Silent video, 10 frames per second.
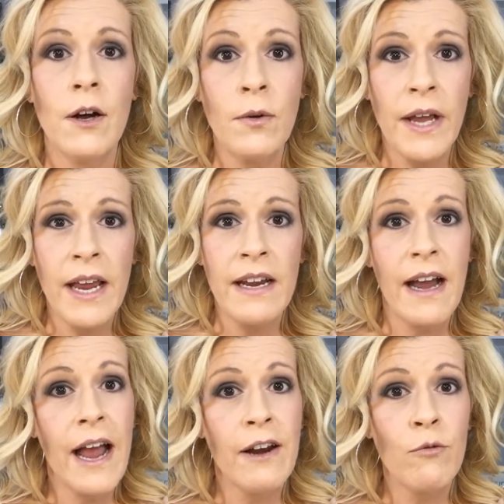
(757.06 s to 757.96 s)
Okay,
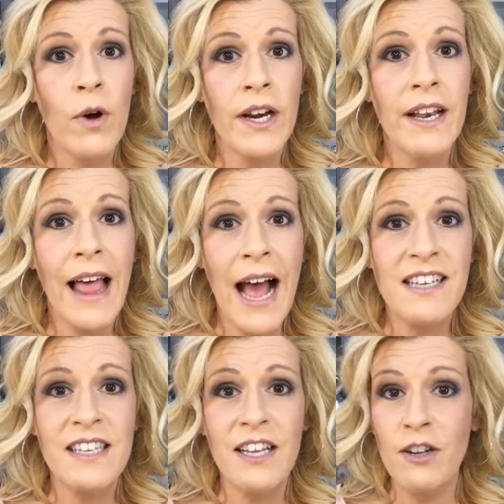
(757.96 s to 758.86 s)
and one
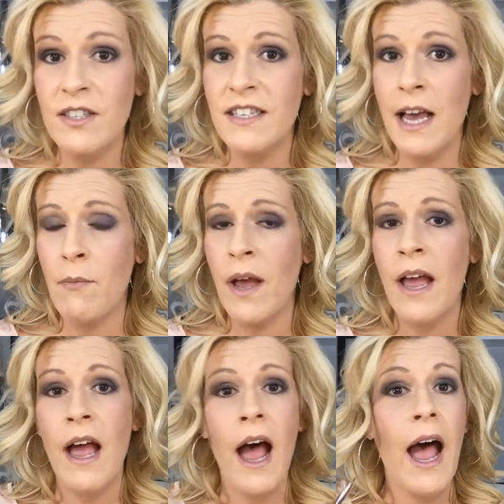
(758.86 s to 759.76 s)
last little step.
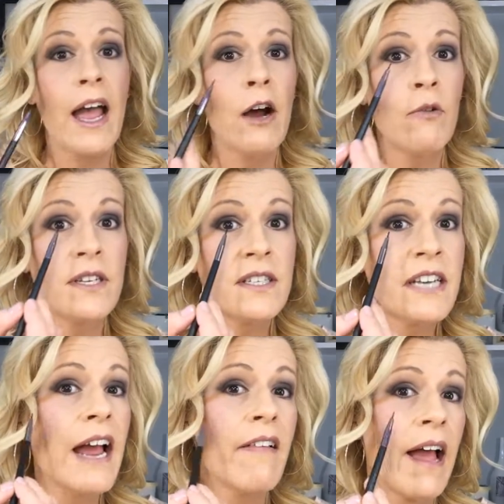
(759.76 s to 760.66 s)
I always
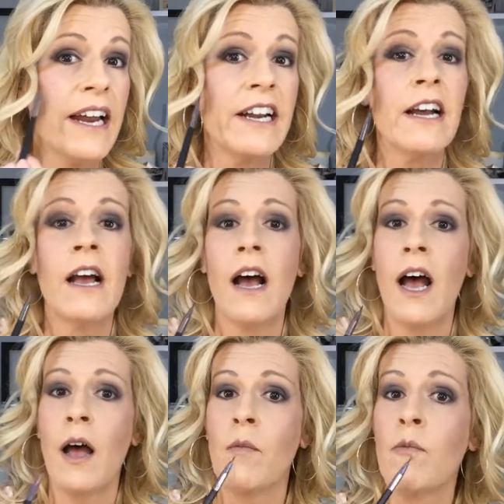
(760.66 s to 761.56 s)
tightline,
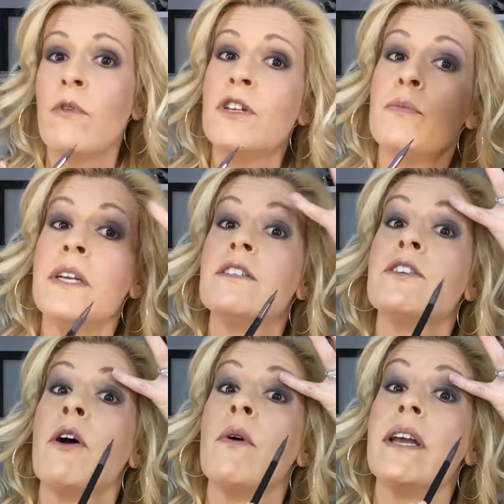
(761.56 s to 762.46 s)
which
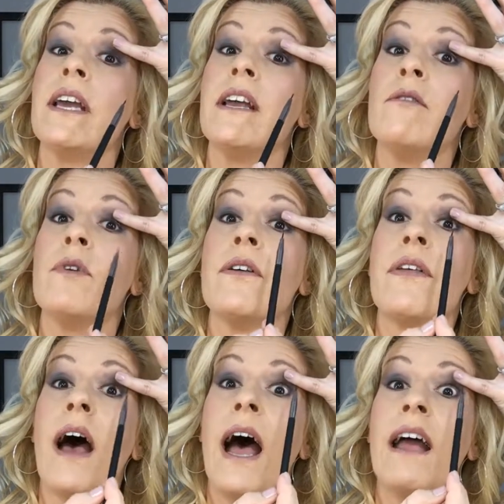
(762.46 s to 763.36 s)
means going in
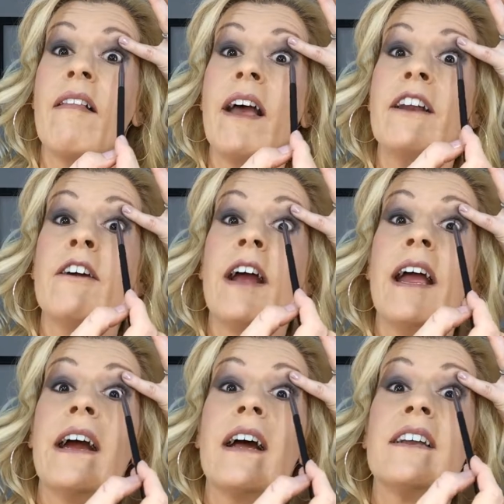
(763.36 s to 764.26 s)
with eyeliner
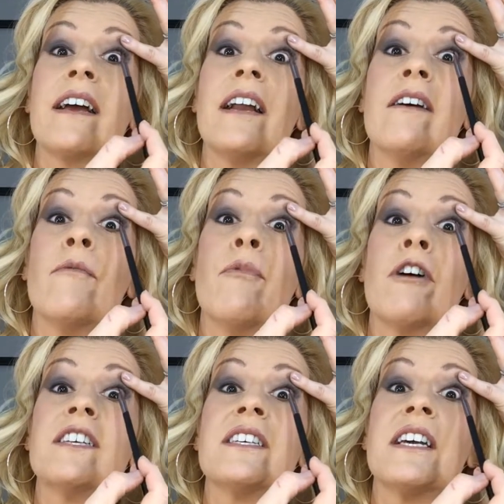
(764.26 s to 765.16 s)
and kind of
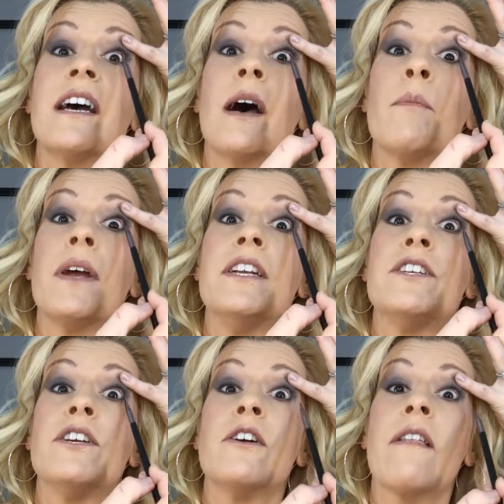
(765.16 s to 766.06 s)
pressing it up
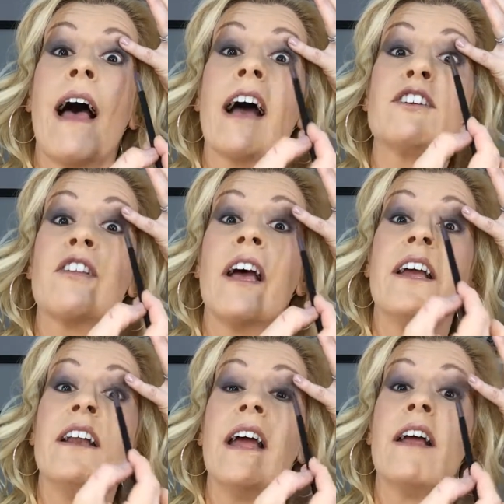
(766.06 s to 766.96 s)
into your lash
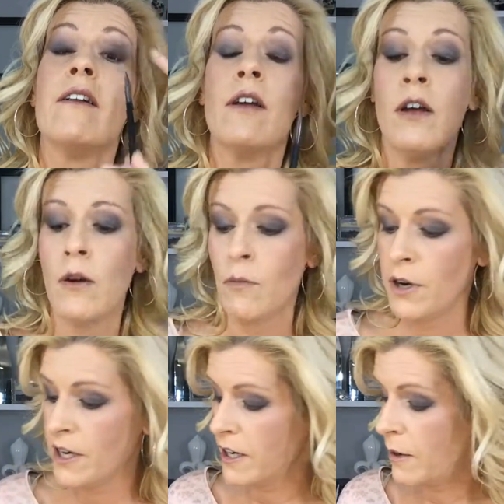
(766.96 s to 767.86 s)
line and
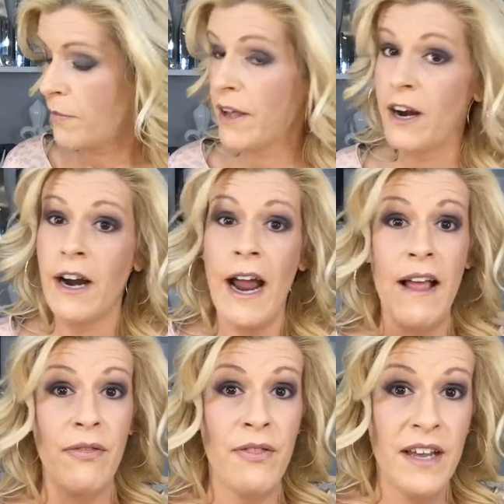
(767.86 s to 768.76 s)
putting it up there.
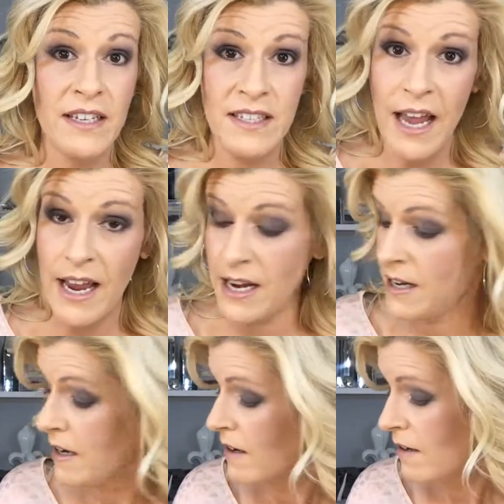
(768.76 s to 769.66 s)
And this,
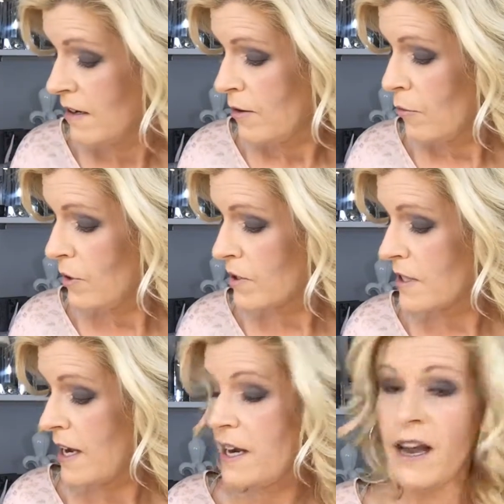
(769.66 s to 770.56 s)
I will
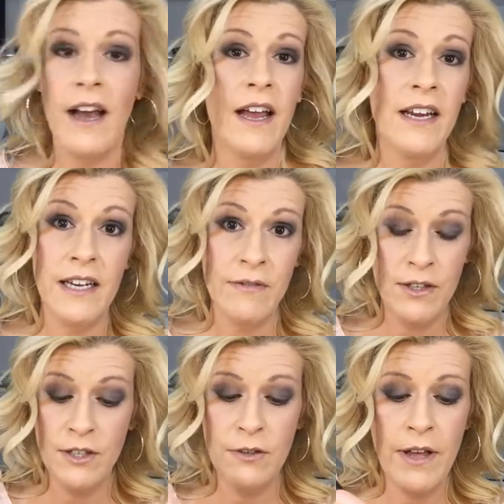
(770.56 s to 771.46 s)
say, I
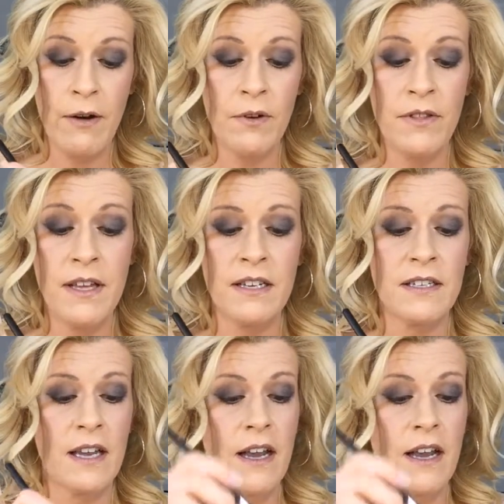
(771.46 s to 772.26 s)
even do that with this.